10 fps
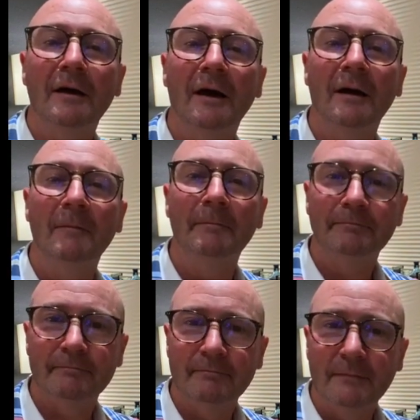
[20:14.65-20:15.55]

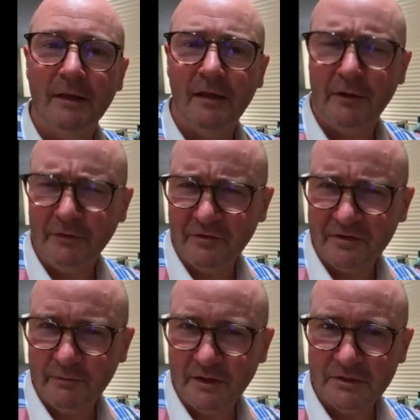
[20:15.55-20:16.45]
Um, how do I know
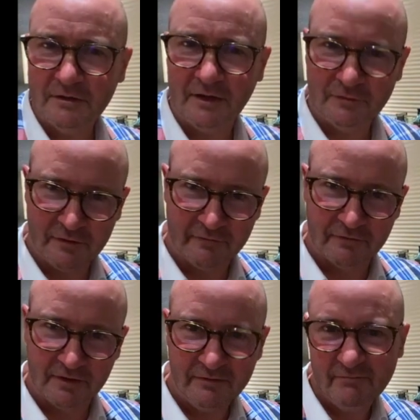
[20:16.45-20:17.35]
so much? I drink
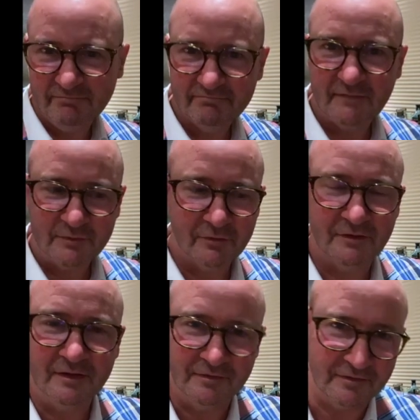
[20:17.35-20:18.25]
for a living. That's
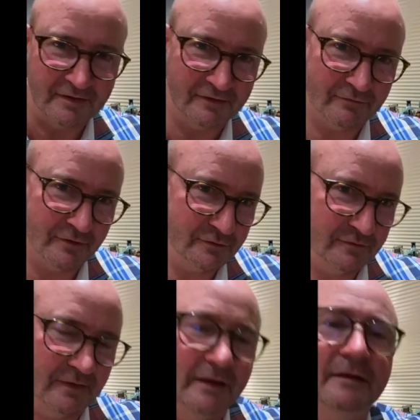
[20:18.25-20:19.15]
probably the easiest answer I could
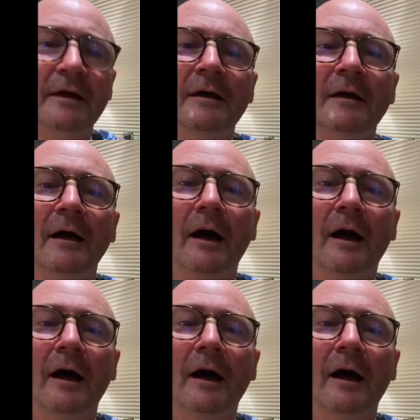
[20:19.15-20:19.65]
do for that.